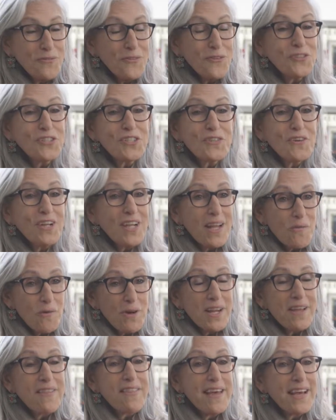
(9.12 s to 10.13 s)
first of all, I
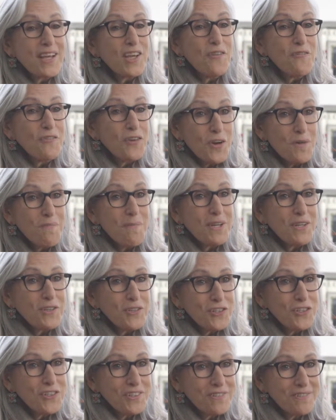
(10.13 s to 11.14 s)
want to thank you very
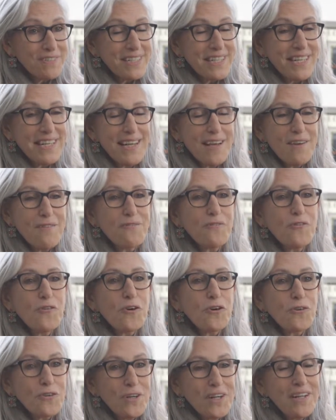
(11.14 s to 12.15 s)
much
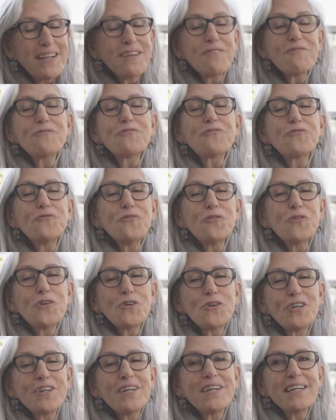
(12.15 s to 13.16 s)
for,
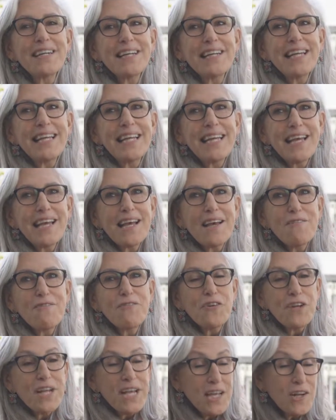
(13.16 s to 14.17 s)
for,
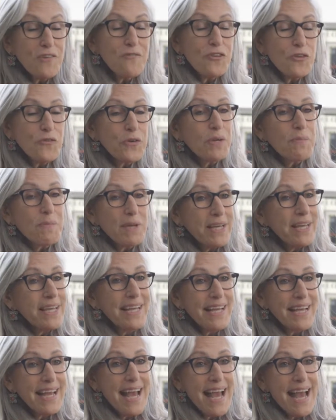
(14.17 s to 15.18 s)
for interviewing
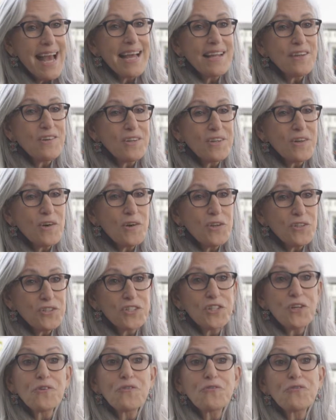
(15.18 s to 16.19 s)
me and
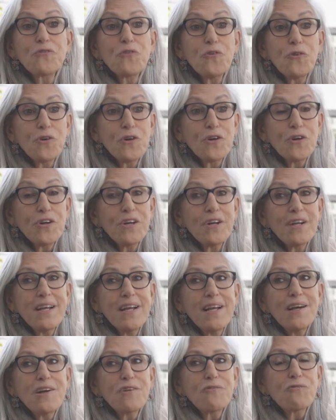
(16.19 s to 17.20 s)
also for
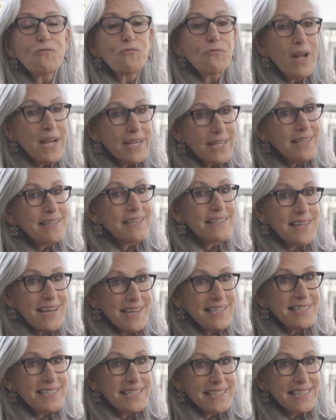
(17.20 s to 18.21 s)

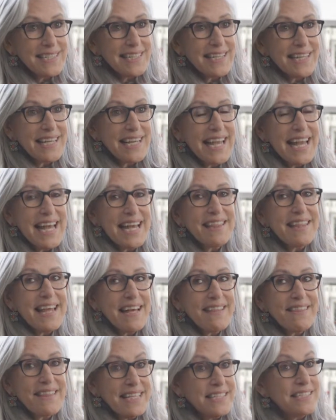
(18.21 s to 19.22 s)
recognizing
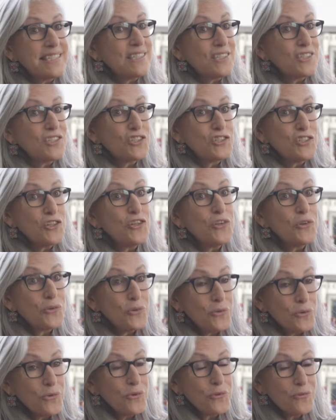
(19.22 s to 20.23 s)
that this is
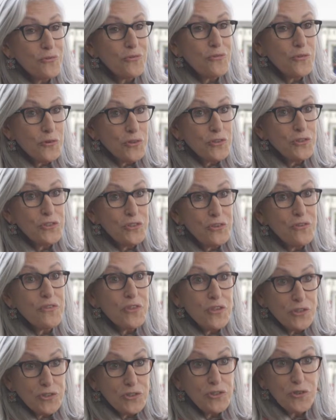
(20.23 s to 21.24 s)
new for
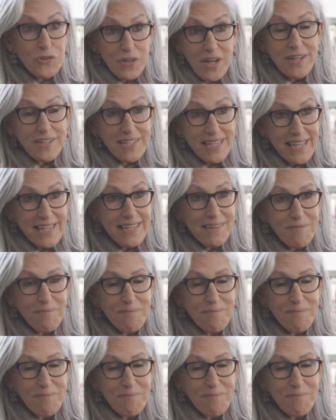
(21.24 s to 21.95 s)
the Giornate.